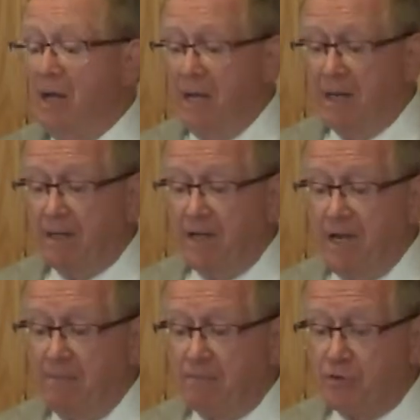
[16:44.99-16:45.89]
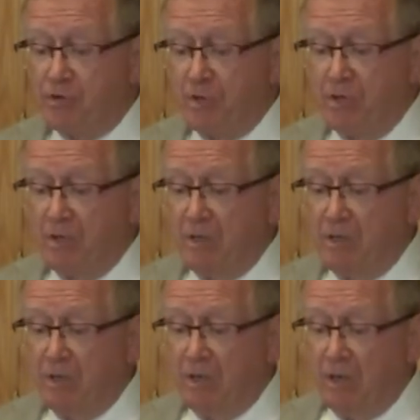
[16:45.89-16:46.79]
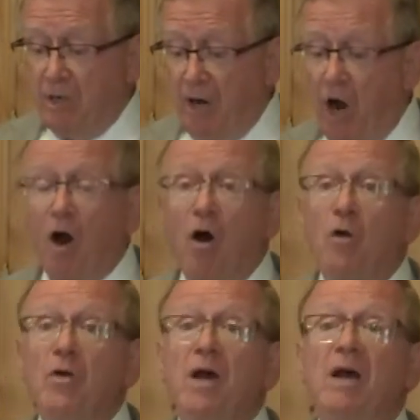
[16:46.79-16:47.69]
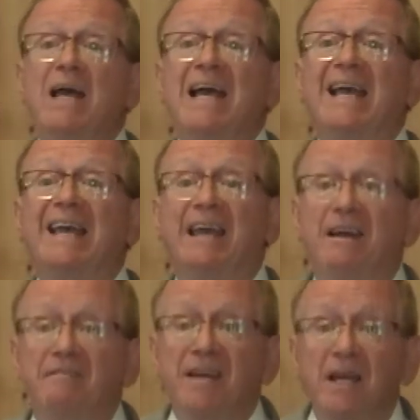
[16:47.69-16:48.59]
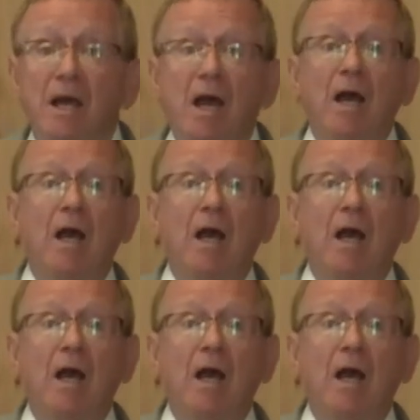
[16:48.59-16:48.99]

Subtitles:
It keeps on giving